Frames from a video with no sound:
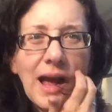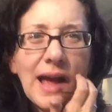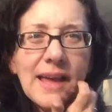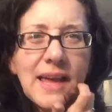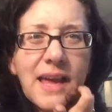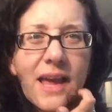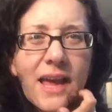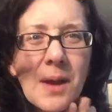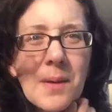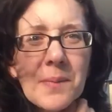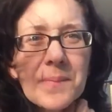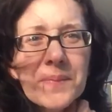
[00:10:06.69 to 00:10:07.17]

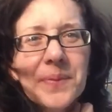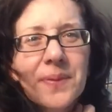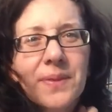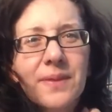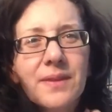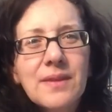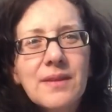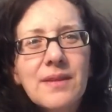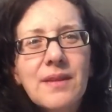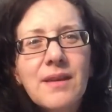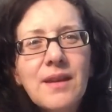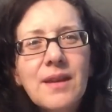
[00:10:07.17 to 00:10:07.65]
I am
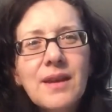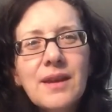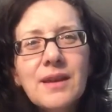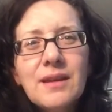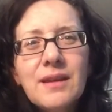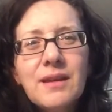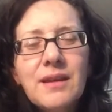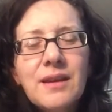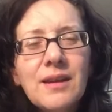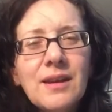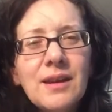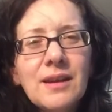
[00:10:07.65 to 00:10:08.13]

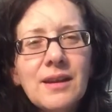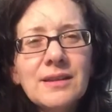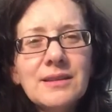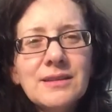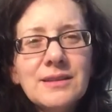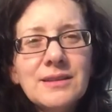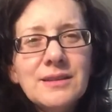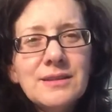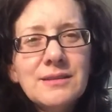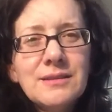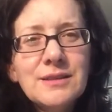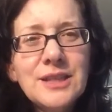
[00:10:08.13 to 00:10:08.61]

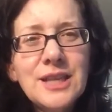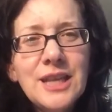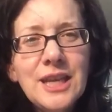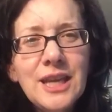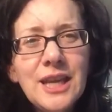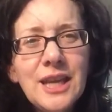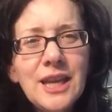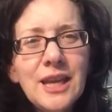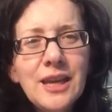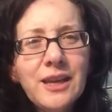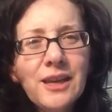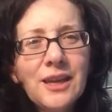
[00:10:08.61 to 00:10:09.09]

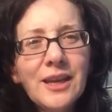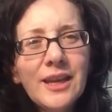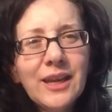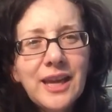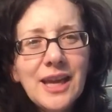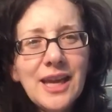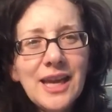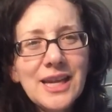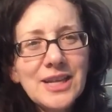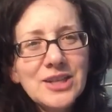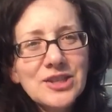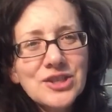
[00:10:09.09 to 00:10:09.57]
T
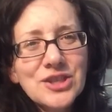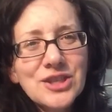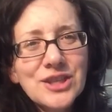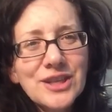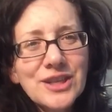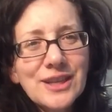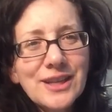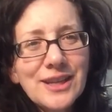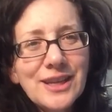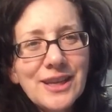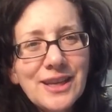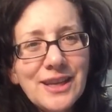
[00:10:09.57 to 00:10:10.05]
H
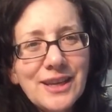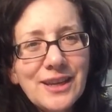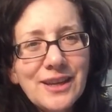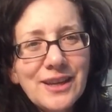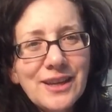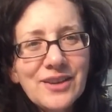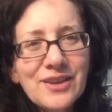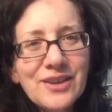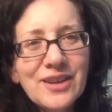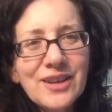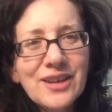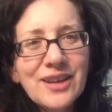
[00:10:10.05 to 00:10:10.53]

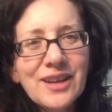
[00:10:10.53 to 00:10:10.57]
E